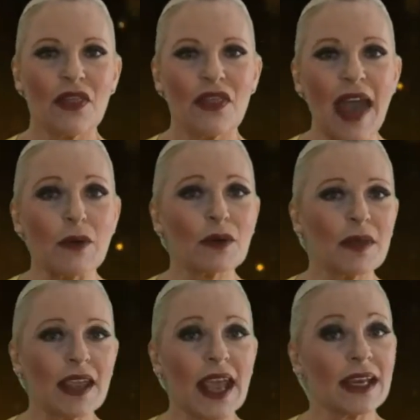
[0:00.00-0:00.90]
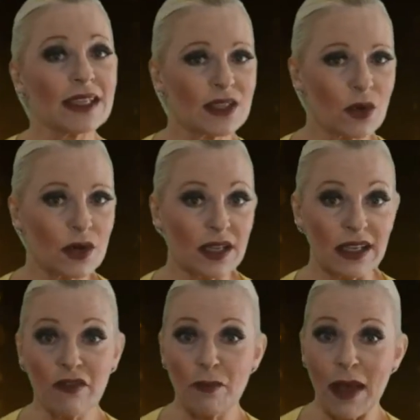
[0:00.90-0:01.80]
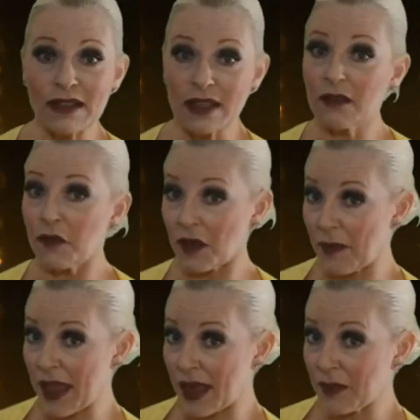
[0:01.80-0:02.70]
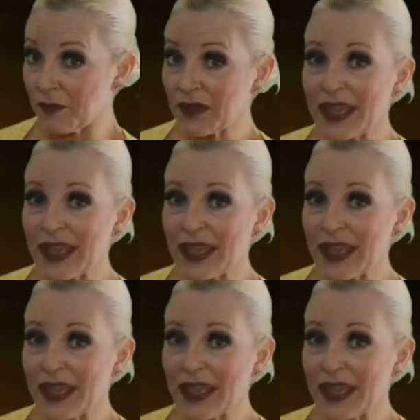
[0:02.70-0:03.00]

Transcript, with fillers: That would be an assorted gift basket for the man